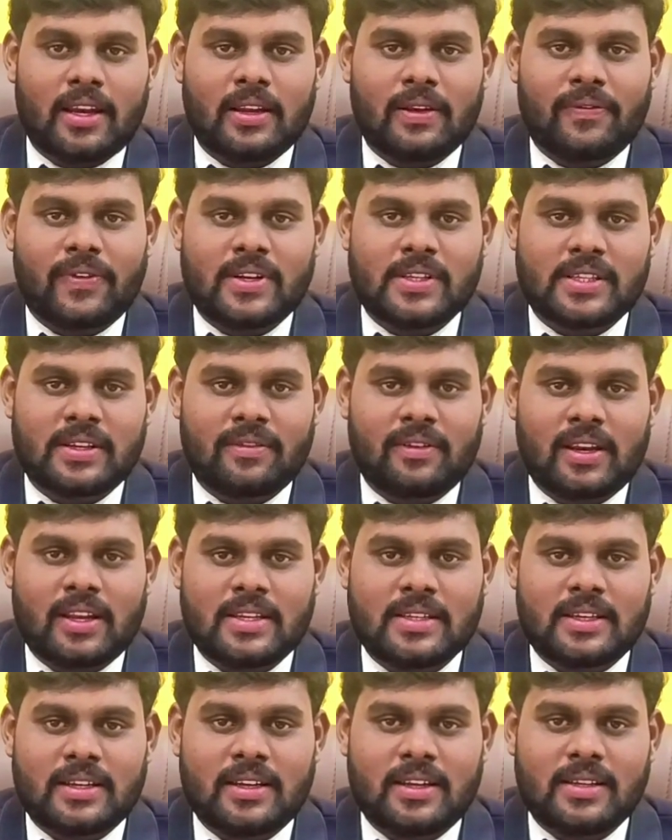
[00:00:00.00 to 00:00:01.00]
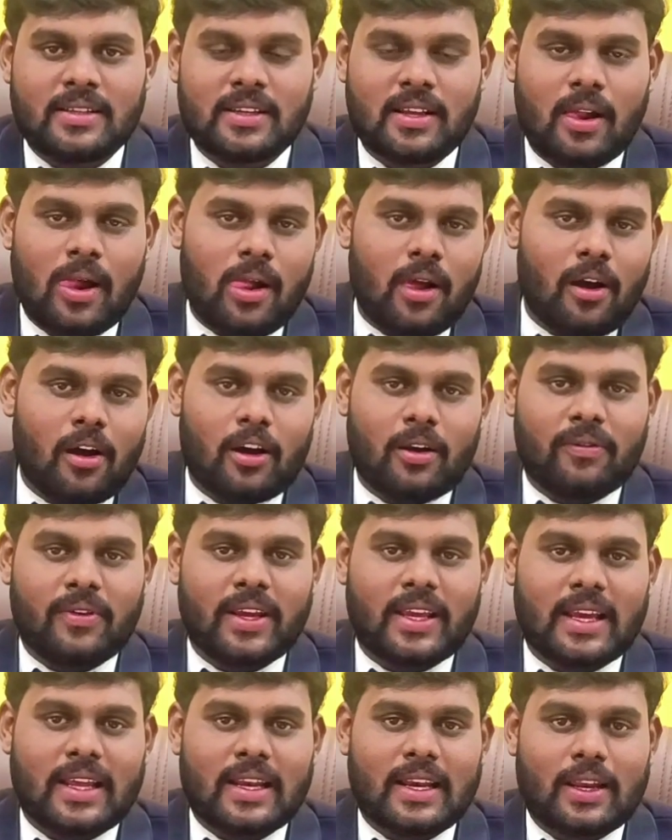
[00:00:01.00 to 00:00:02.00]
training for civil engineers, or
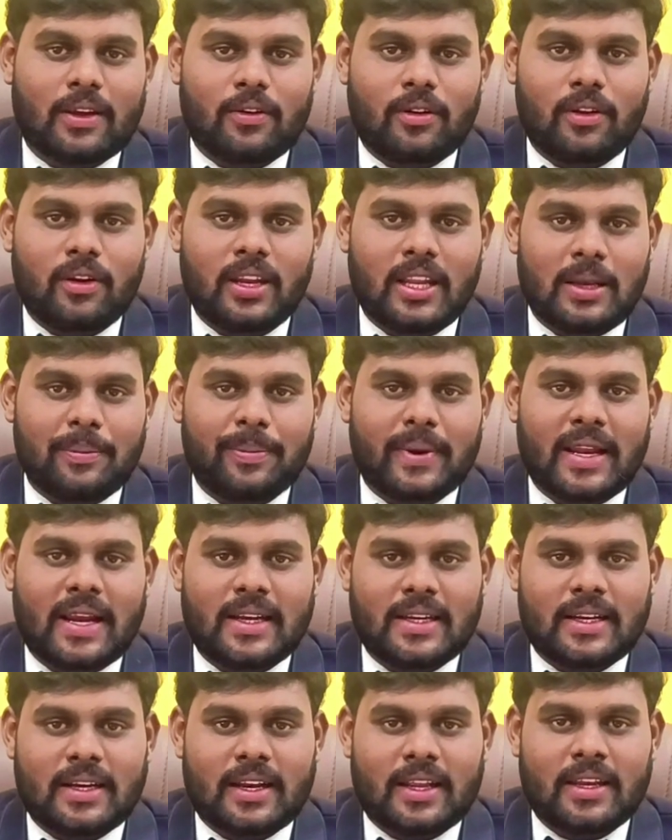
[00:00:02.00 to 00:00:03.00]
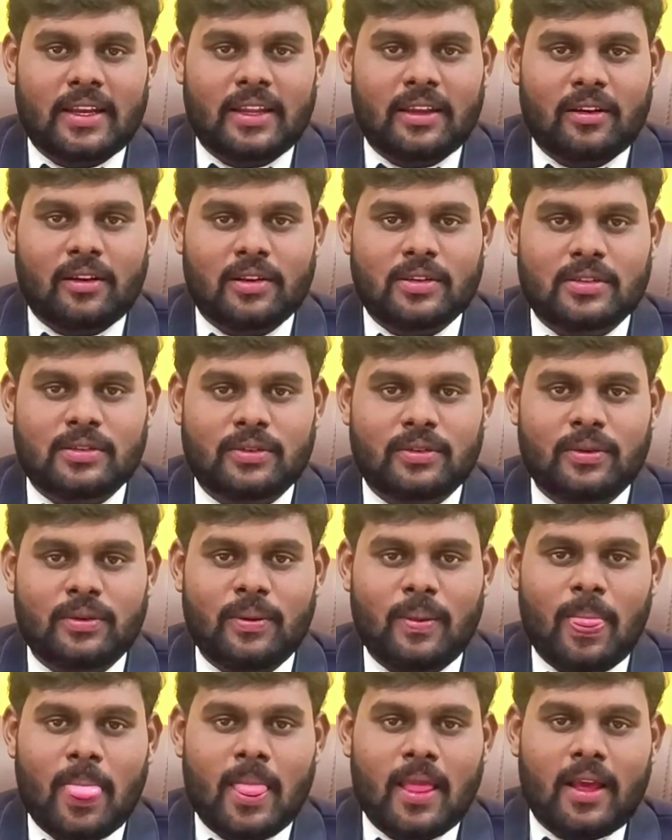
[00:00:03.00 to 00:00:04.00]
we can call in plant training also.